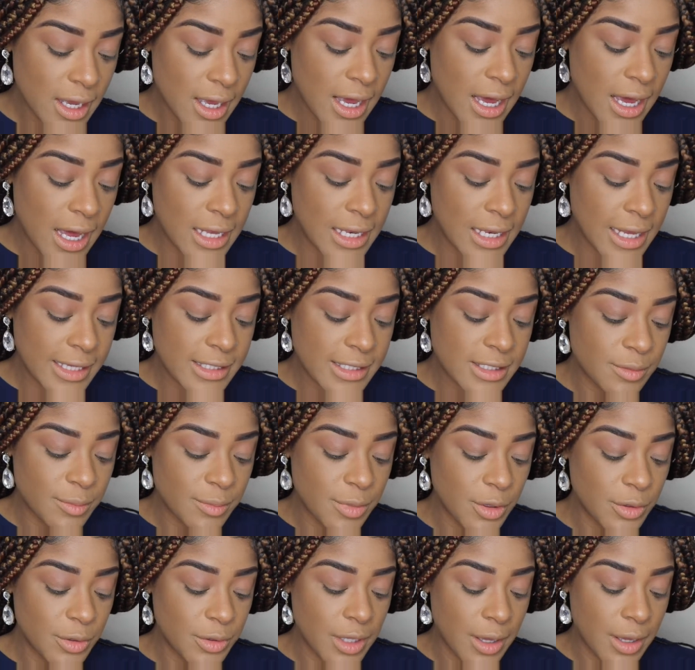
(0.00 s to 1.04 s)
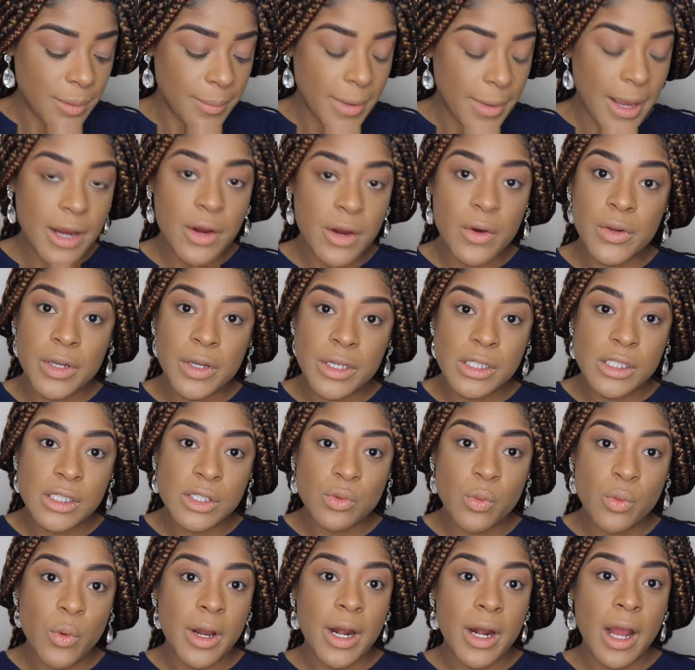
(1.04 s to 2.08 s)
I like to build up my crease
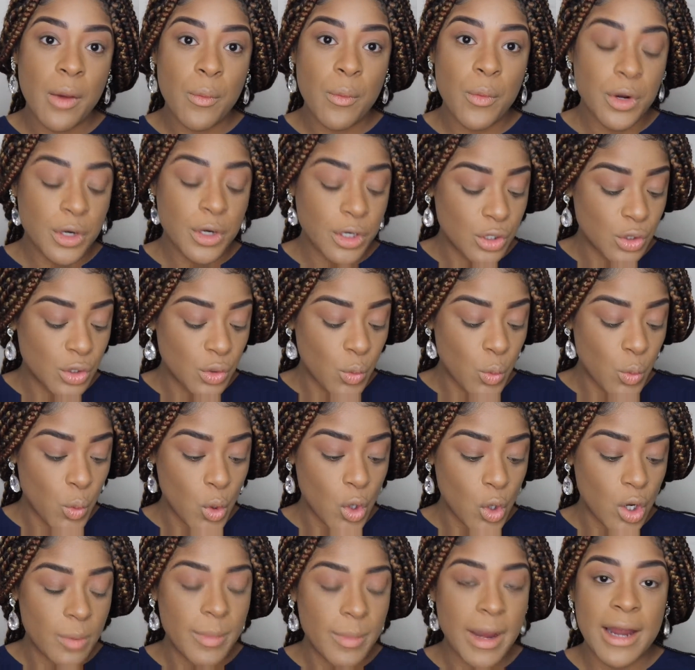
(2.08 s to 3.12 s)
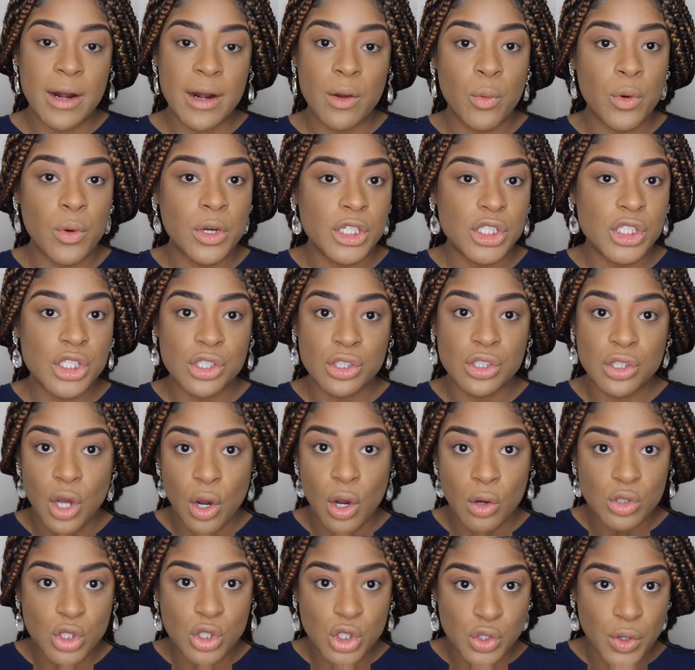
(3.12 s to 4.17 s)
when I want to do warm. I don't want to just
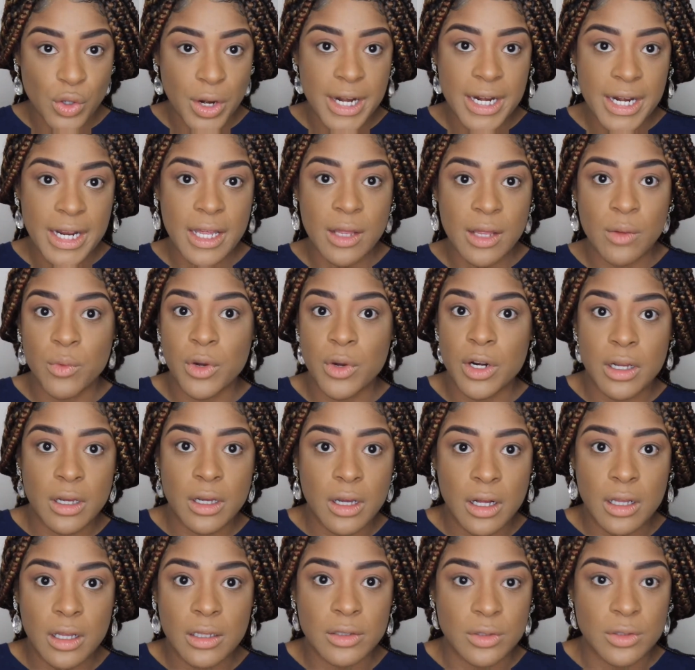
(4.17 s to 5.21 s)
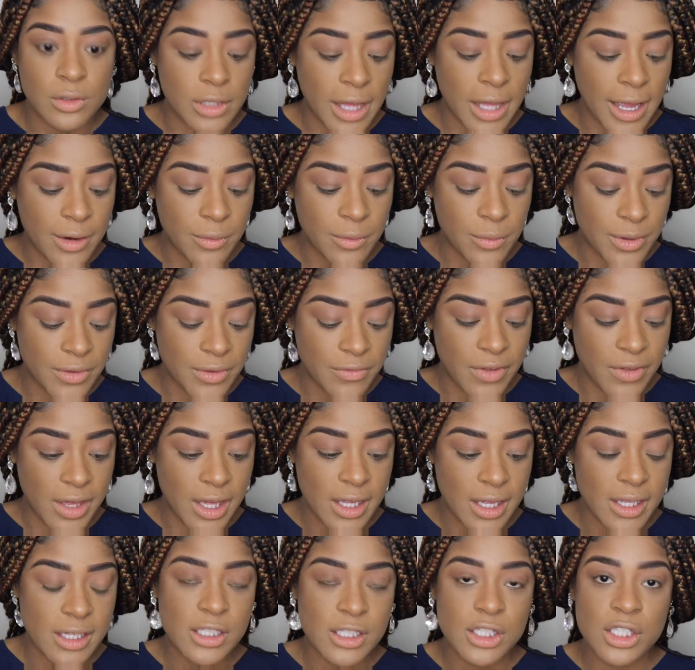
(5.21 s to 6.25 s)
go straight in with a color like
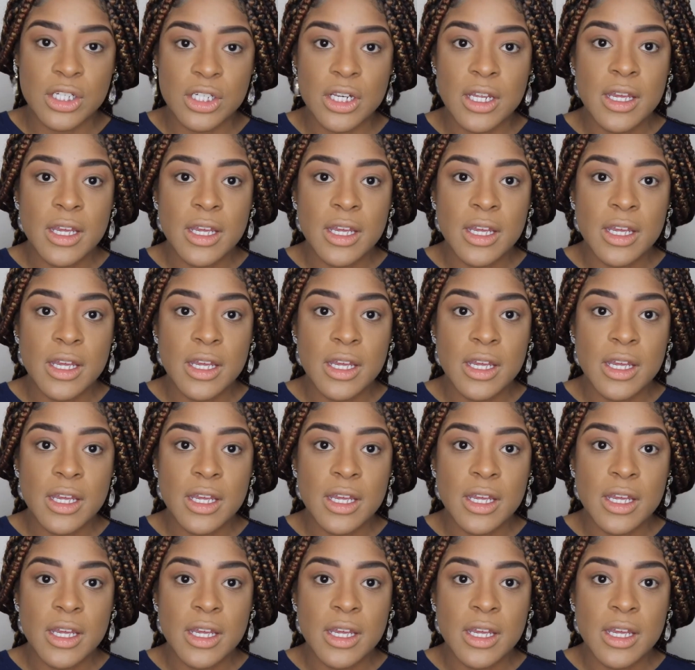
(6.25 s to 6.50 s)
Revenge,